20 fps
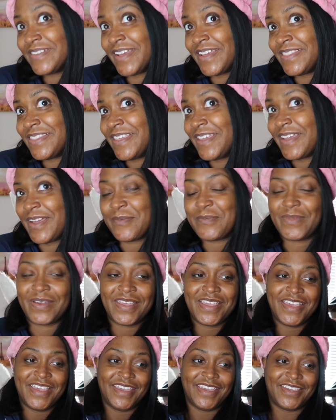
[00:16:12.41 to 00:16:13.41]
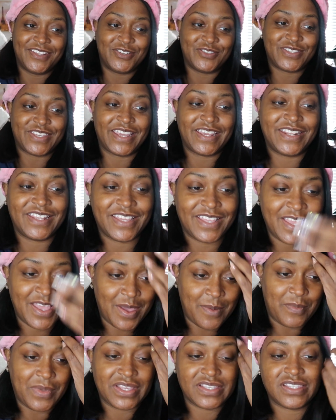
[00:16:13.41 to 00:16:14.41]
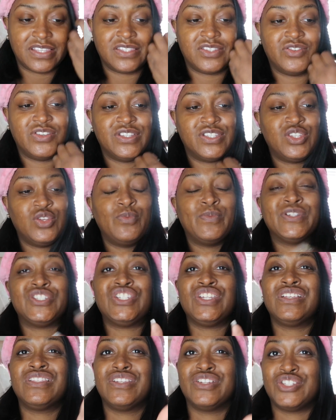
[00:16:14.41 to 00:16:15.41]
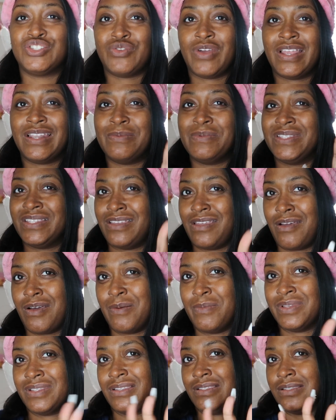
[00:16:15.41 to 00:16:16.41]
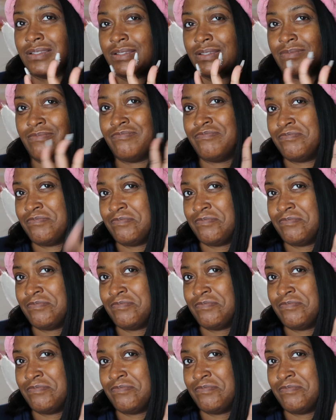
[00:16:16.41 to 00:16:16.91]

I think I'm entertaining. My sister is too, but she a little dry. Let me tell y'all, my sister.